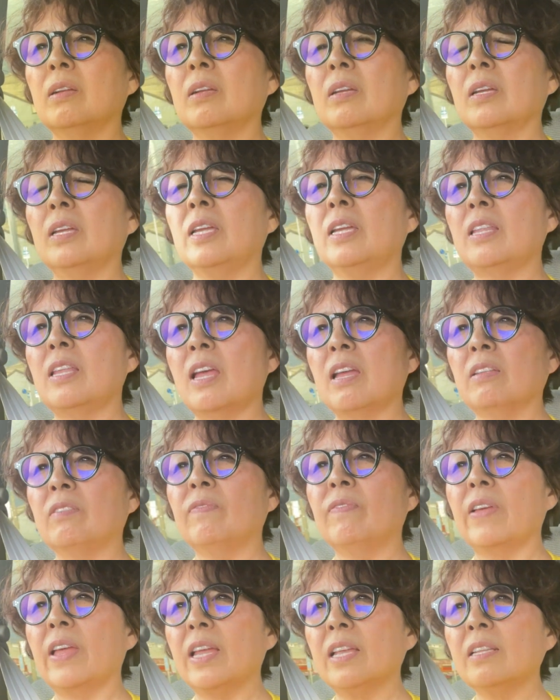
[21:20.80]
in
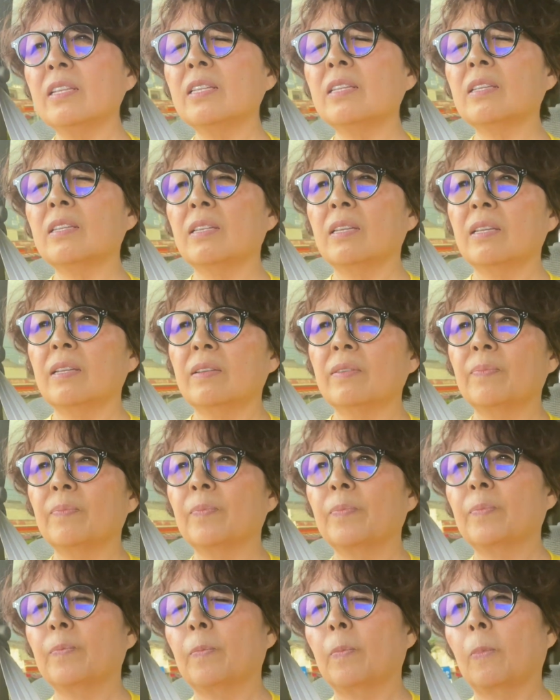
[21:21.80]
advanced,
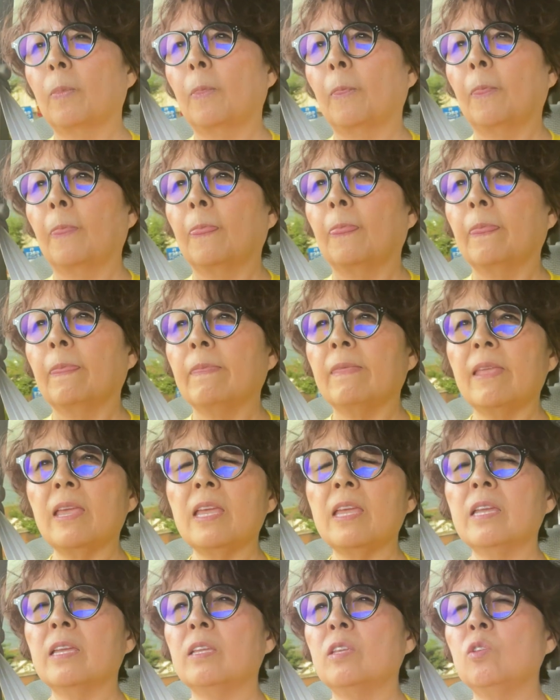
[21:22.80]

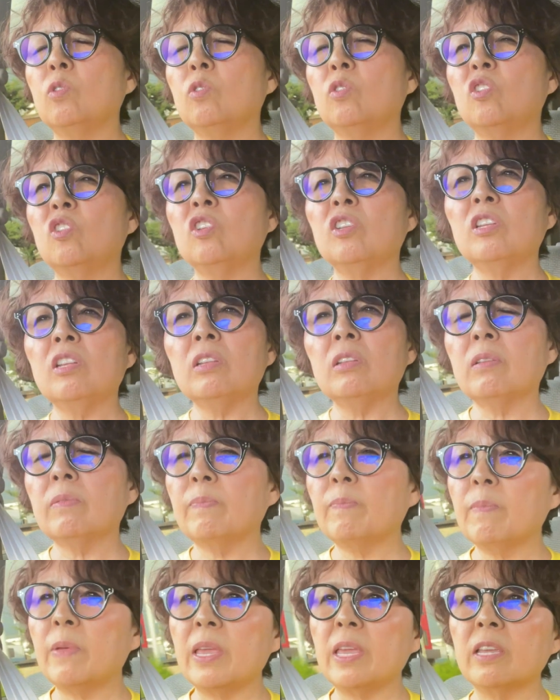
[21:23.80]
then you
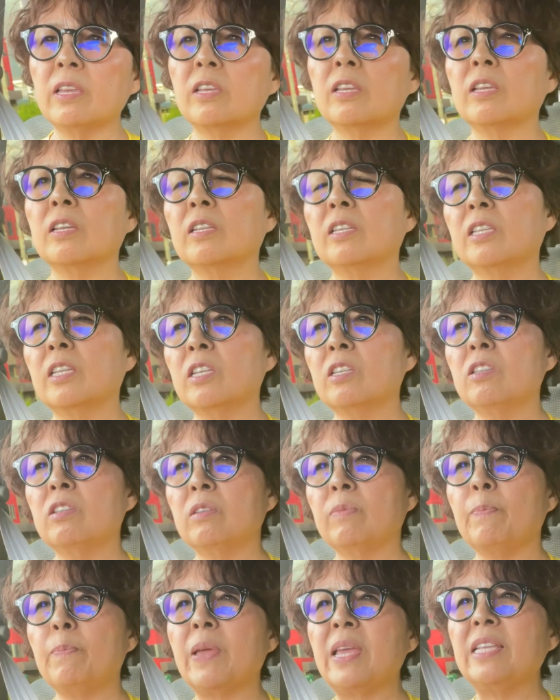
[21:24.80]
shouldn't make
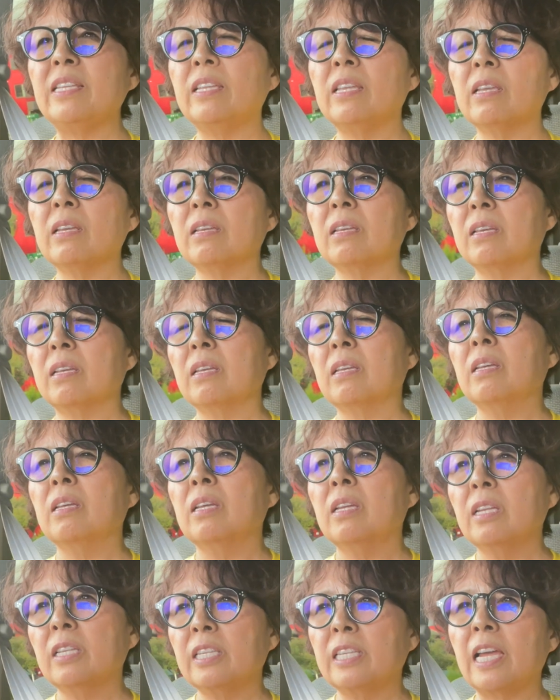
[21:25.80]
such basic,
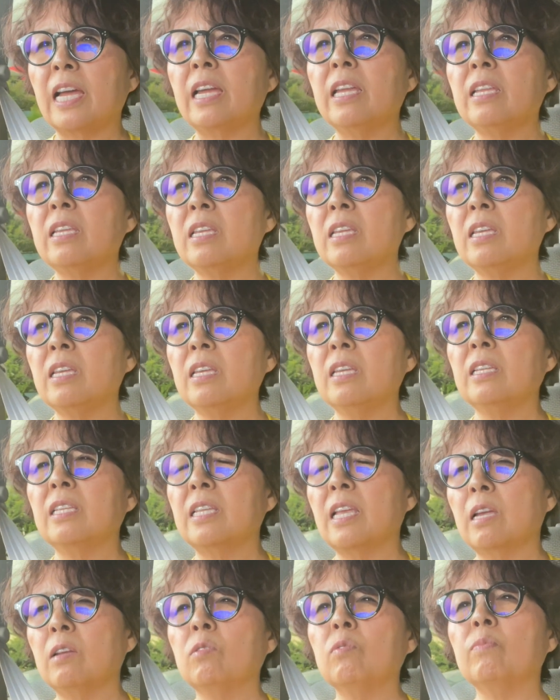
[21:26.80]
tiny,
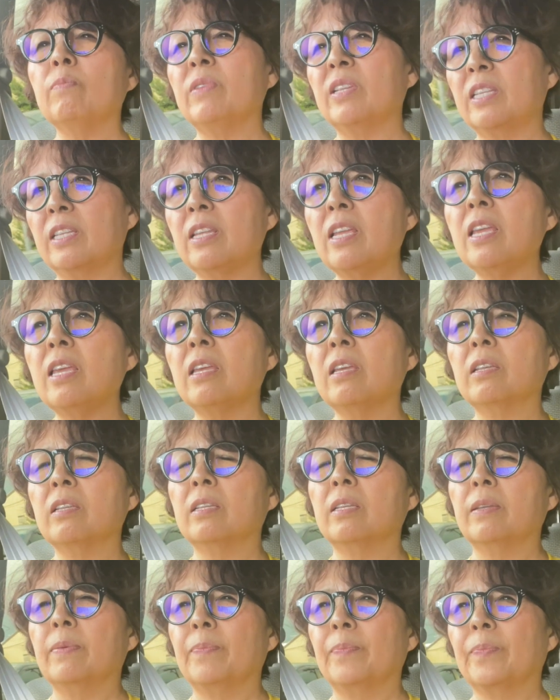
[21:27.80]
subtle
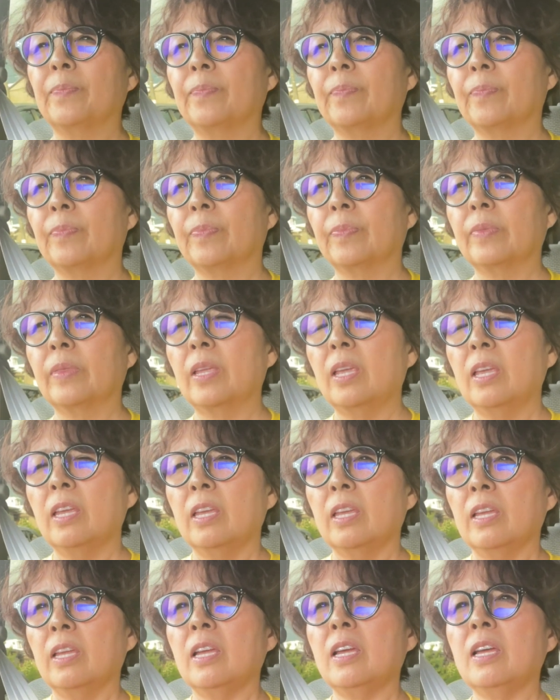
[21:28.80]
mistakes.
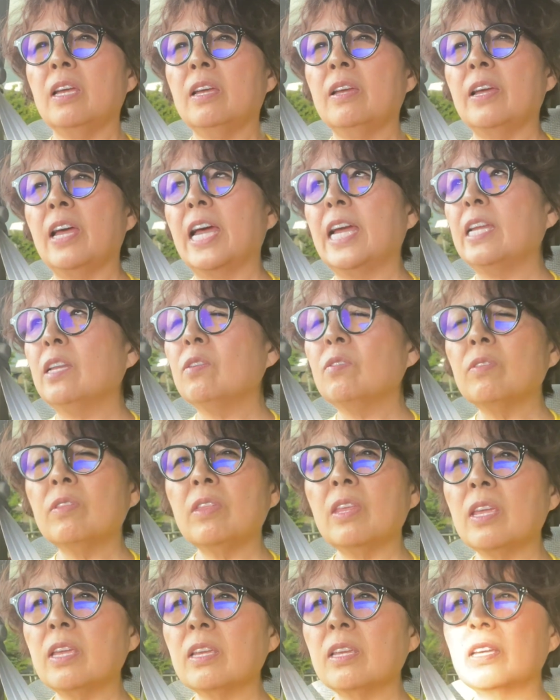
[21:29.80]
I
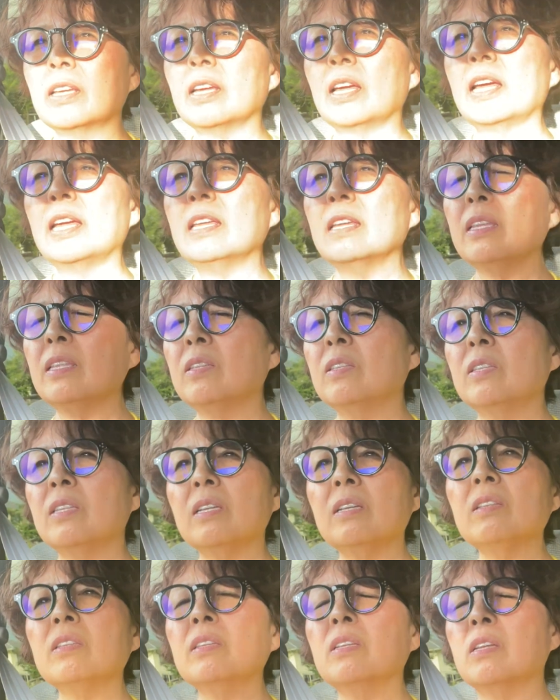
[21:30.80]

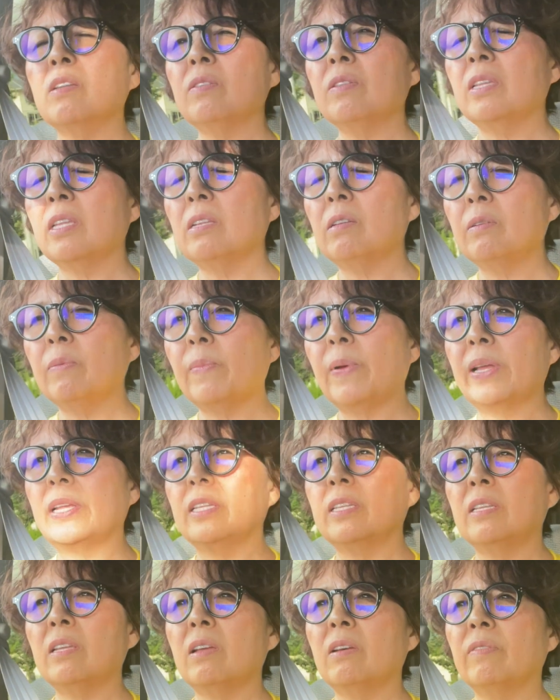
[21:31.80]
don't consider
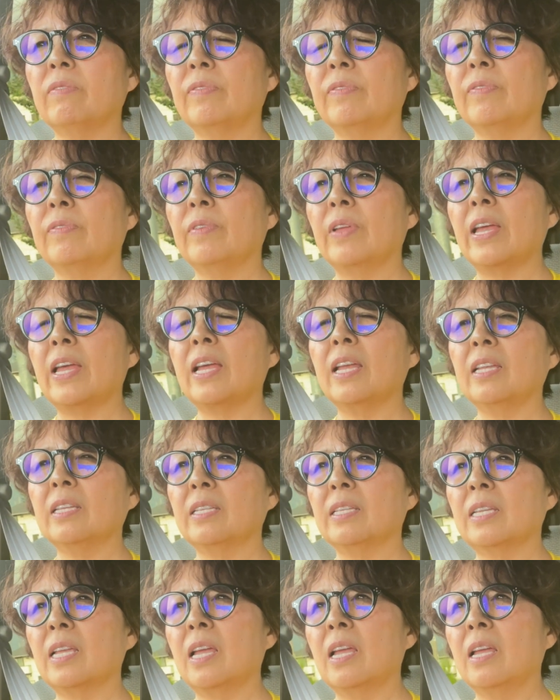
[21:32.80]
myself
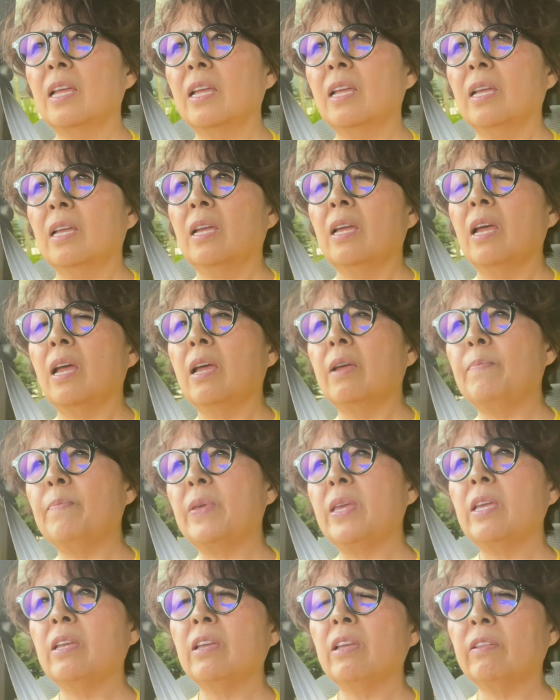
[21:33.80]
as
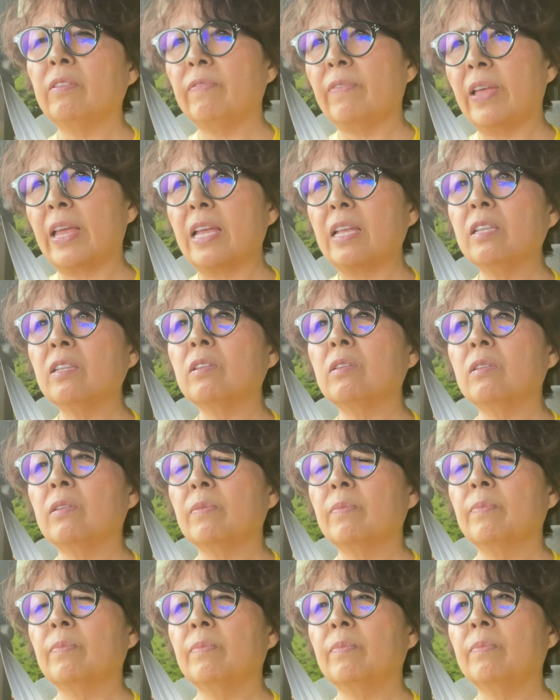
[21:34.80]
being advanced,
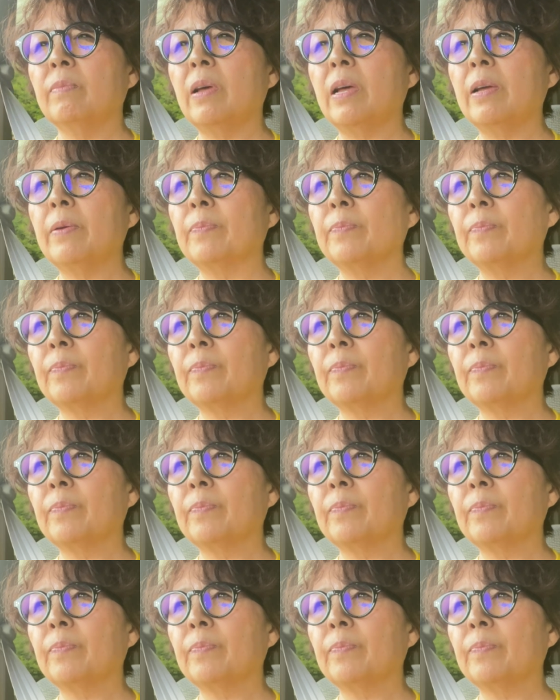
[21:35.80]
but